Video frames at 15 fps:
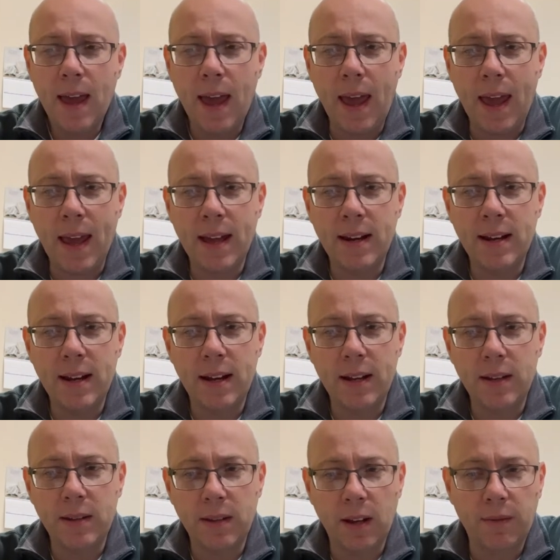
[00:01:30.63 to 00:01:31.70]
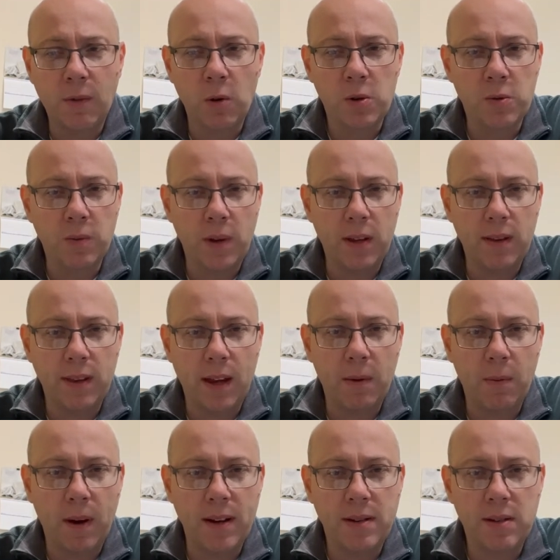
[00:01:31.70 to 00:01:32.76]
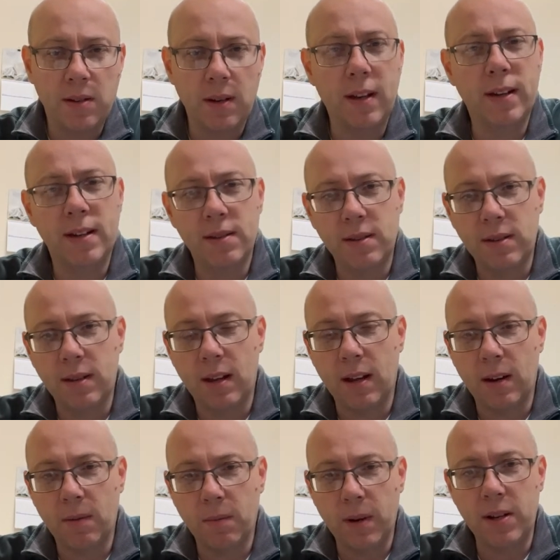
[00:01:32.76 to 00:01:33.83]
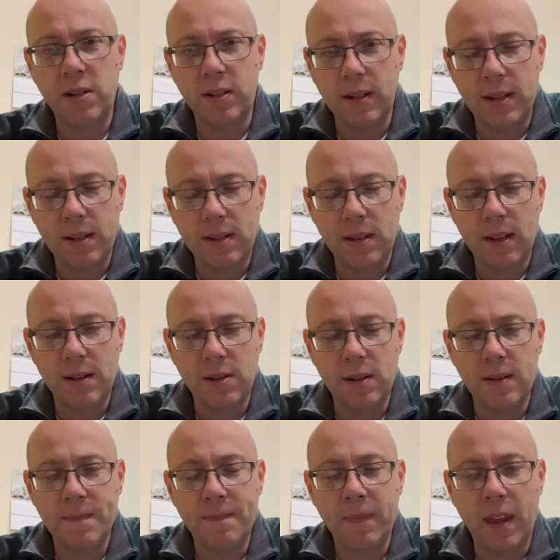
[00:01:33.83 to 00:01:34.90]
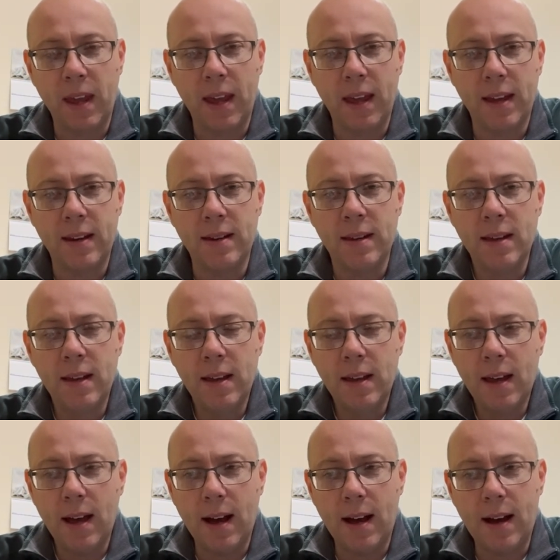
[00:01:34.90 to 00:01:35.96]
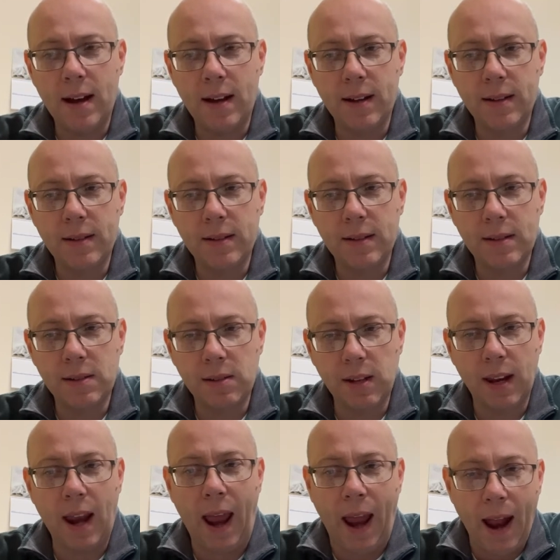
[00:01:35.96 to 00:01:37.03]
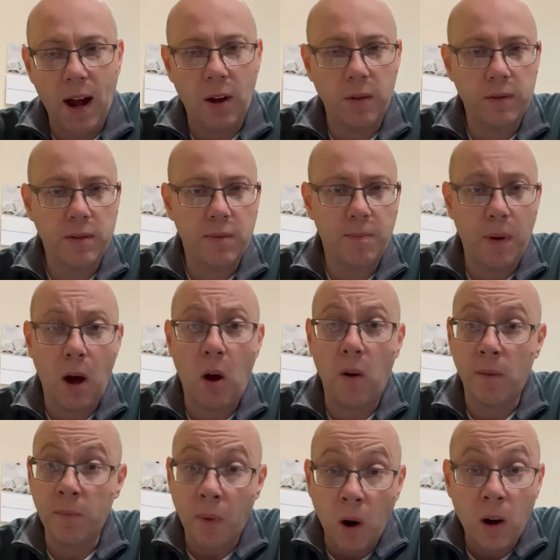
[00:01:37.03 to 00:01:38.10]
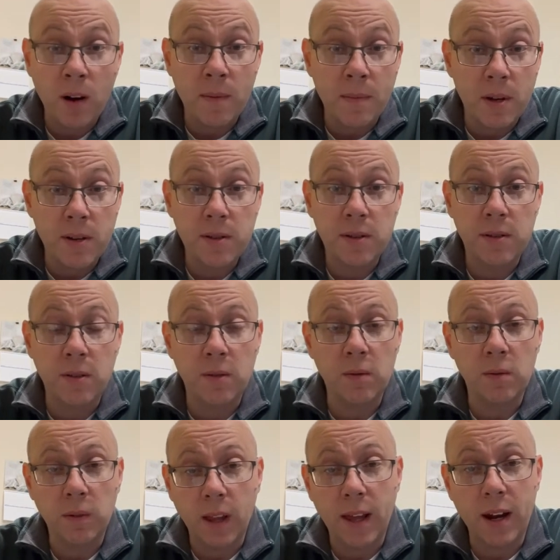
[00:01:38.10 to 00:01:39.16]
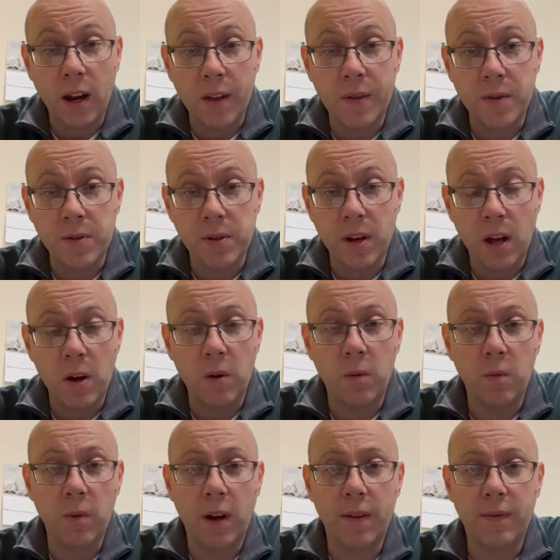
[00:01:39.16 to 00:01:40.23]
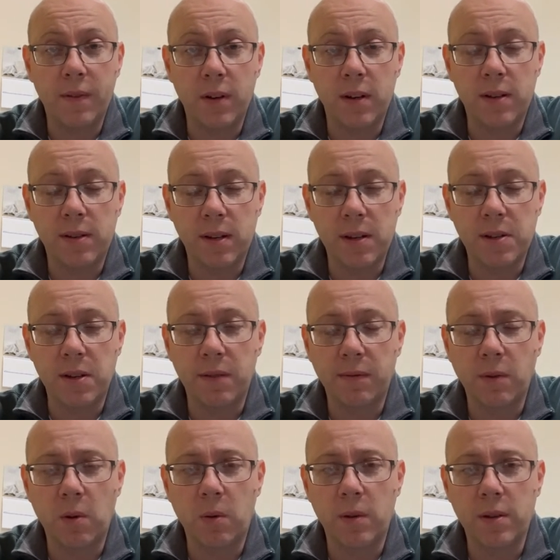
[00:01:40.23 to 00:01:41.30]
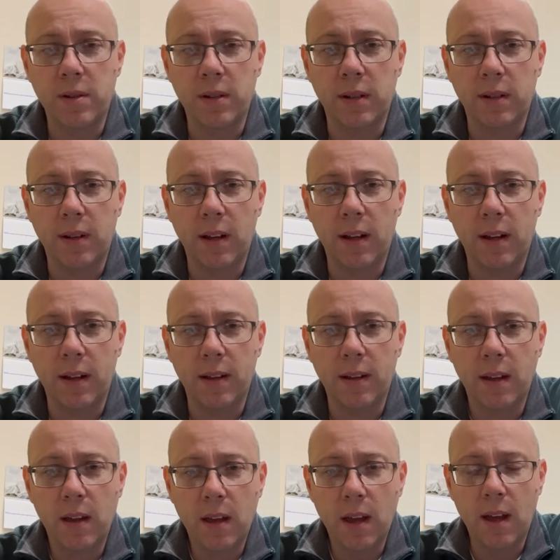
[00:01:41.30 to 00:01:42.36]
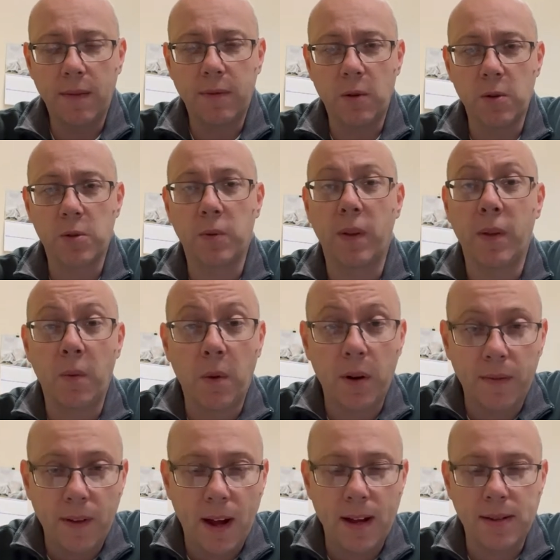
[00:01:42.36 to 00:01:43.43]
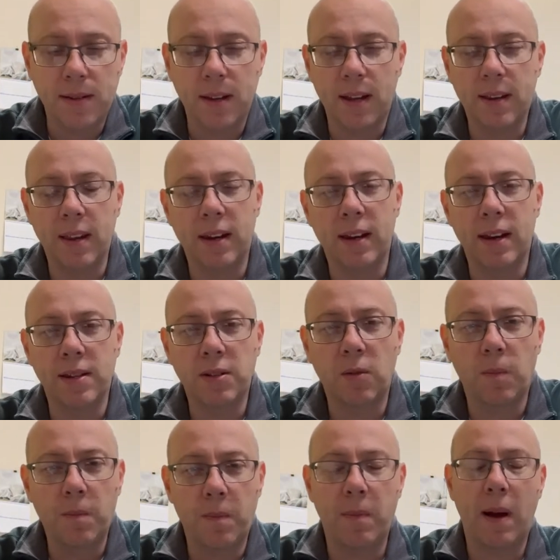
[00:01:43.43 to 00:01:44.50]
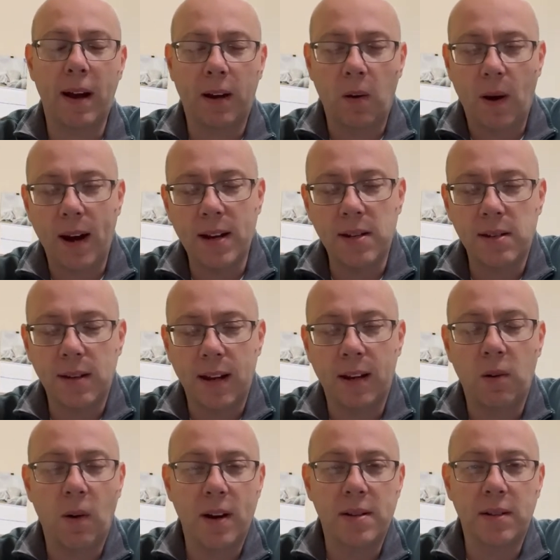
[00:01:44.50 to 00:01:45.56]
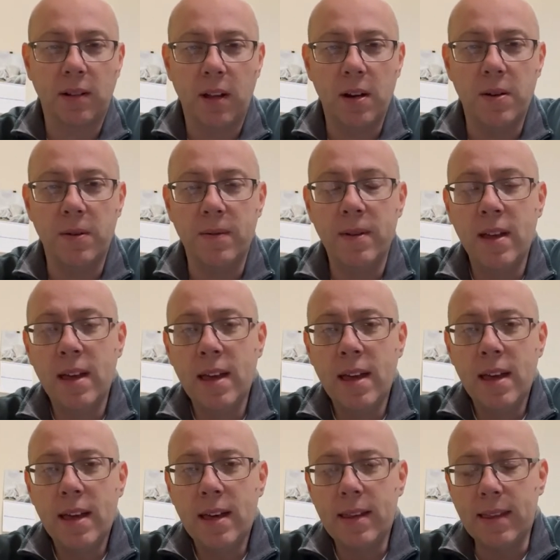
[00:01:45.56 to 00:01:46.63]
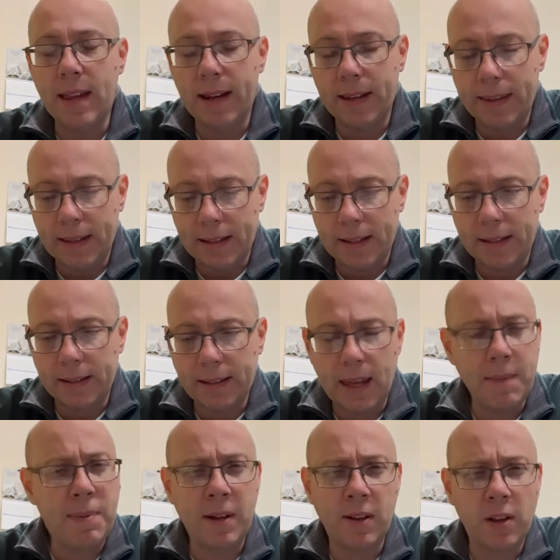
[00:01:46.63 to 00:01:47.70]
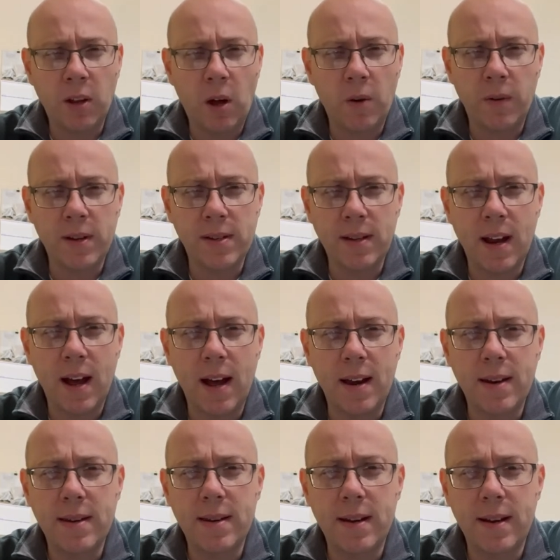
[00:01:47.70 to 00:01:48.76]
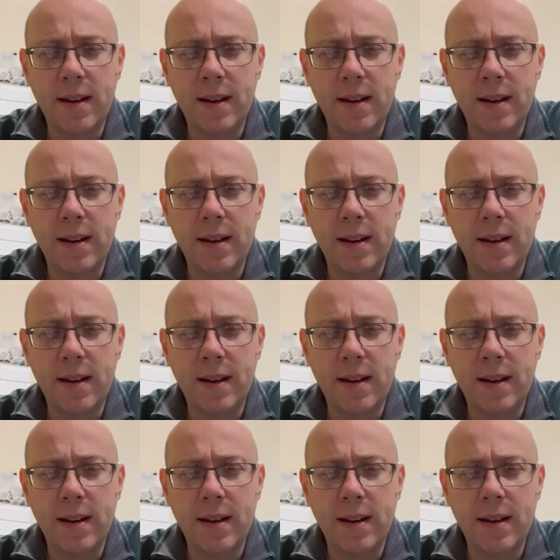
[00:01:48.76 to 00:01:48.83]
And of course, they reached a decision and sent out Paul and Barnabas to let others know of their decision, of course, and of course what the Word of God said, that it's by grace and grace alone, that the keeping of the law does not